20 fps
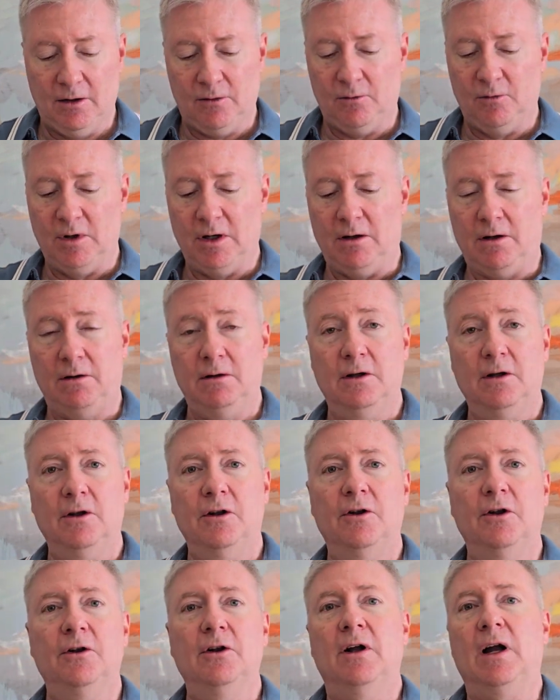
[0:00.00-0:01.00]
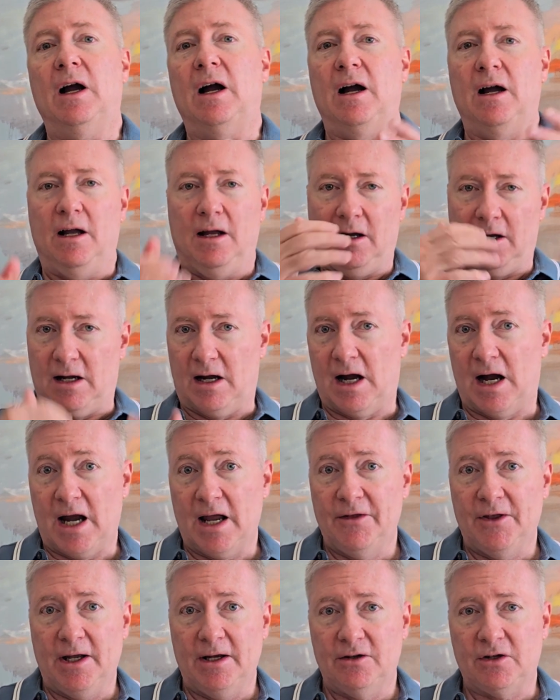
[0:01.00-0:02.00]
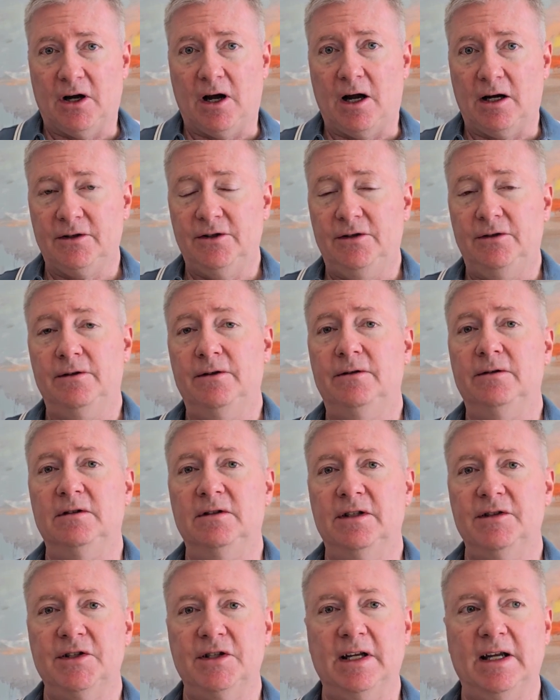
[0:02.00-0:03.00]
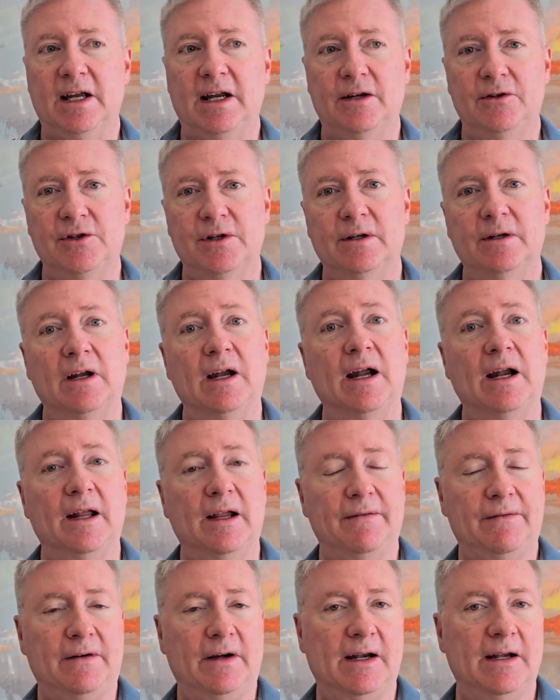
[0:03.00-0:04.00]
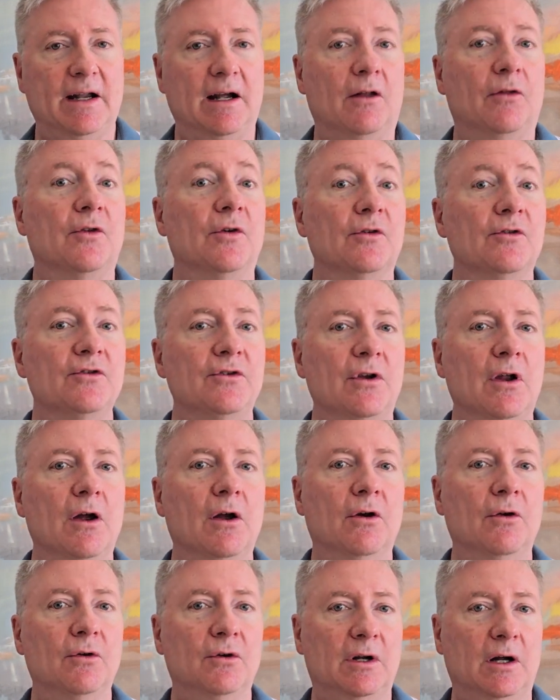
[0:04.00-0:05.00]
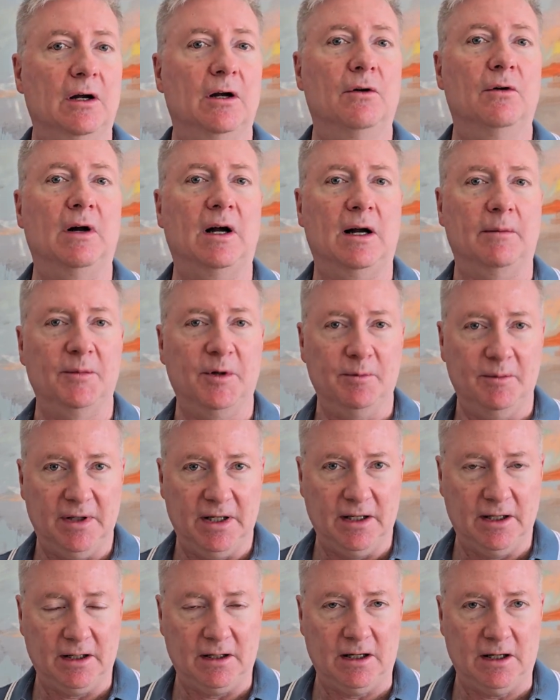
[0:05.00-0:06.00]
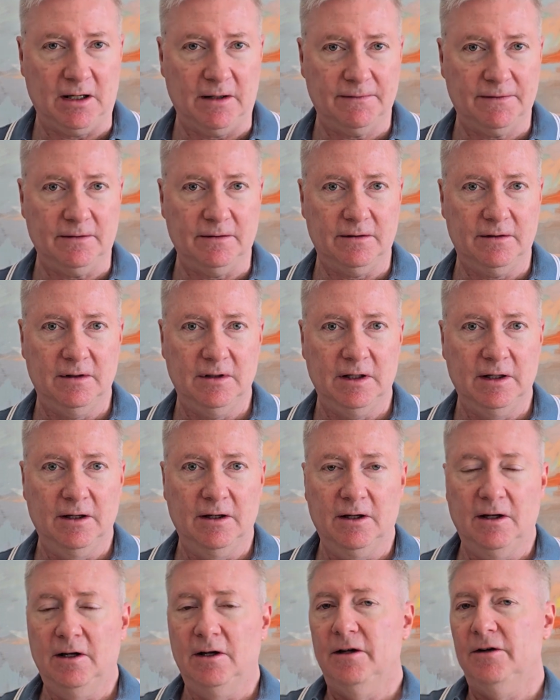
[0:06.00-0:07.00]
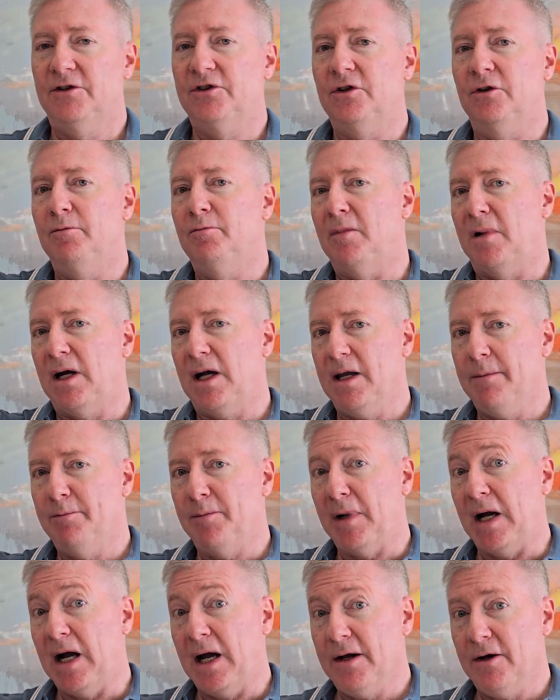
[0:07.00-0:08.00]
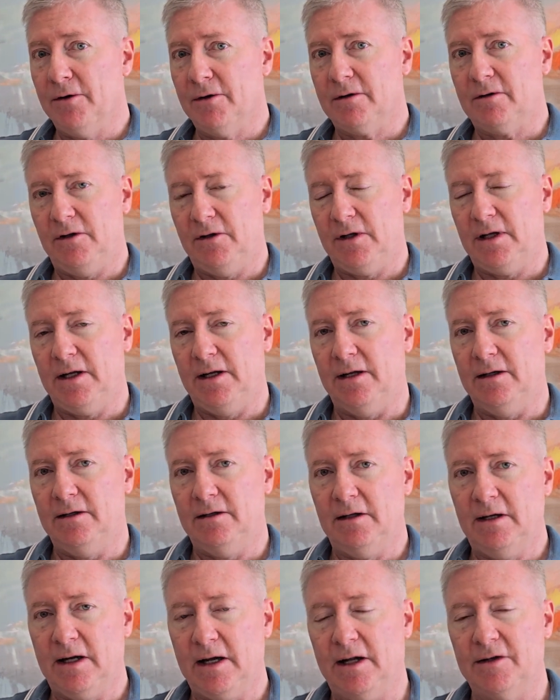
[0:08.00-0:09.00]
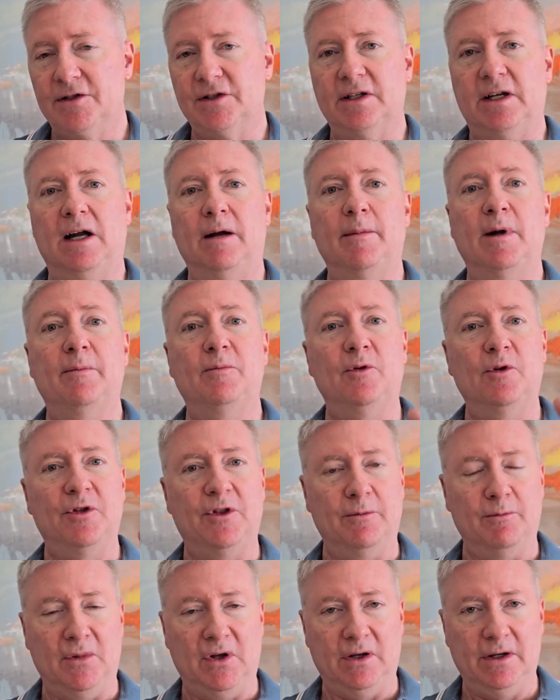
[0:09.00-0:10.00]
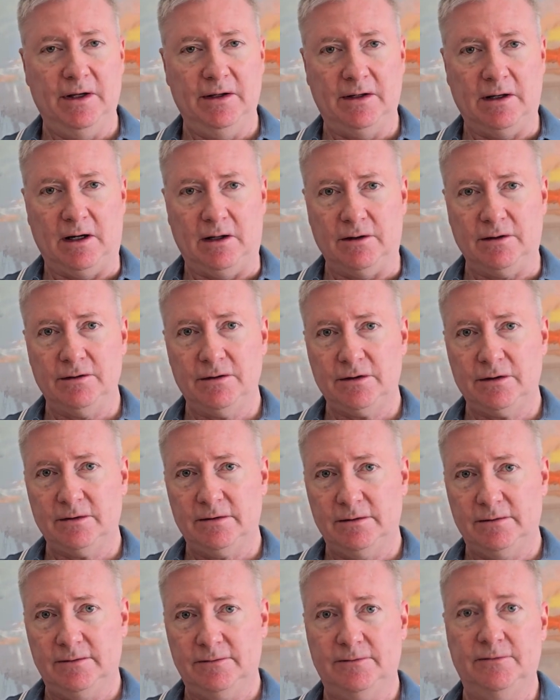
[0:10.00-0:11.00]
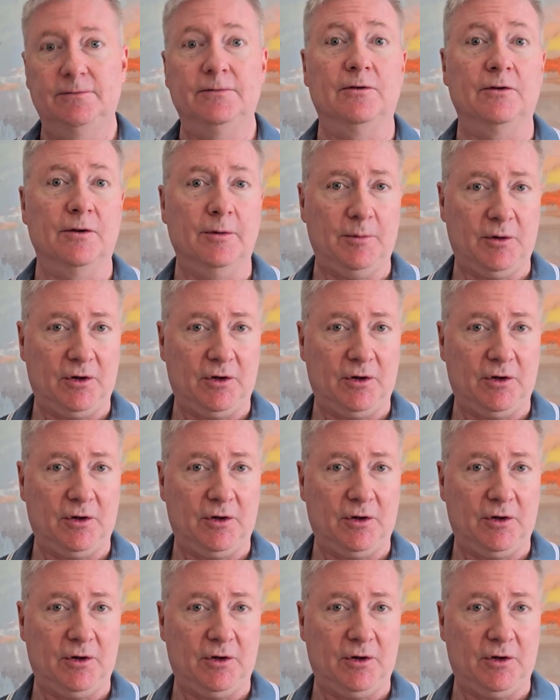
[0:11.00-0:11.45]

Well, I then talk to the listing agent and I find out there's no co-op being offered. So my buyer client has to come up with $1 million for the